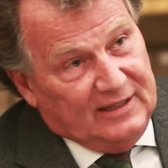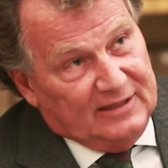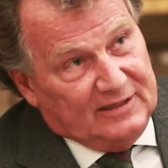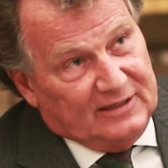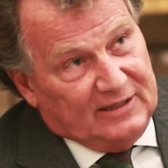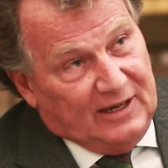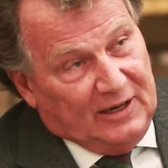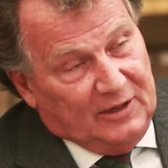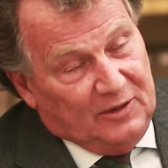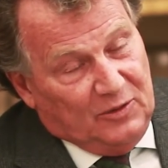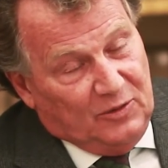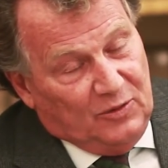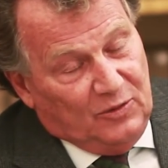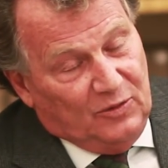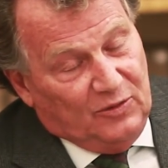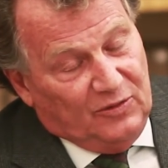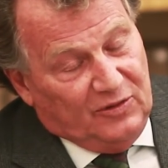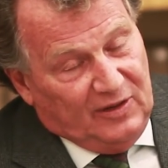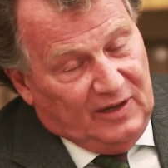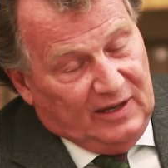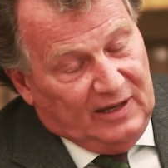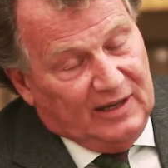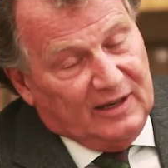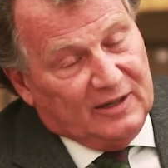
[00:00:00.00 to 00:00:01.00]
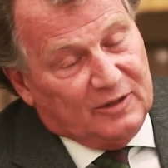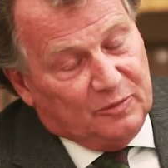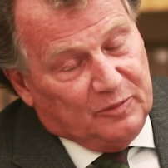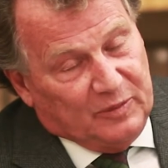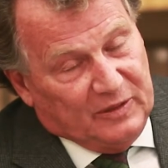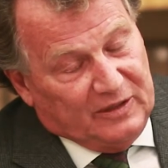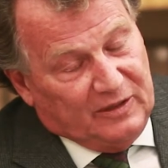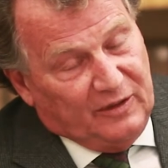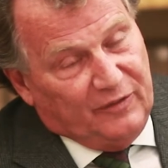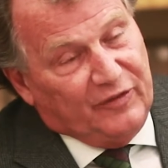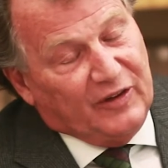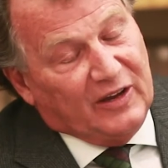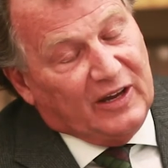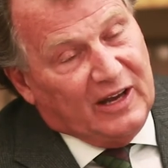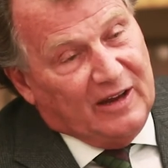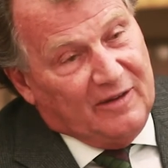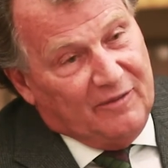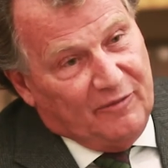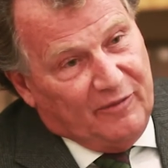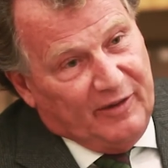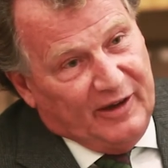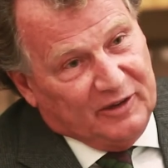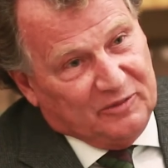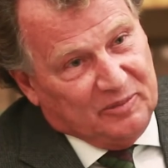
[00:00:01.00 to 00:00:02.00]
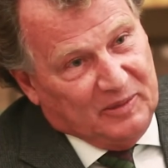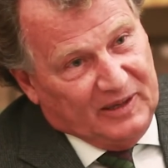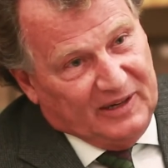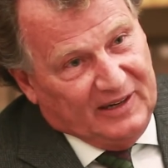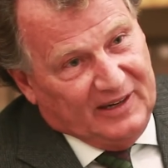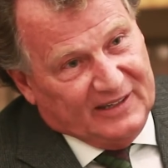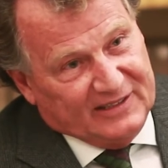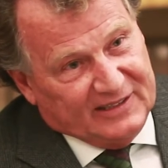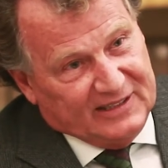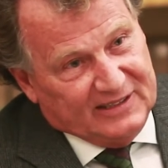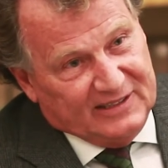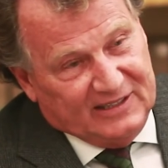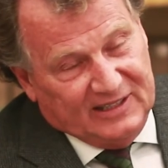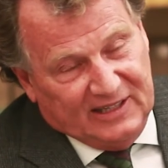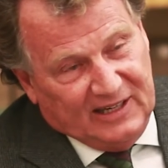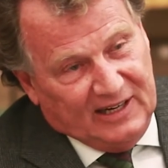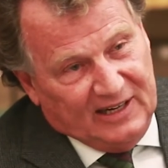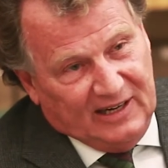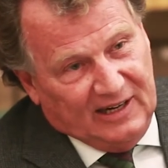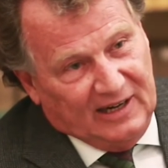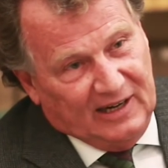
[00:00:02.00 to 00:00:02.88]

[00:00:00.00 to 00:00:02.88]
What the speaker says: traduced in a specific investment in Argentina in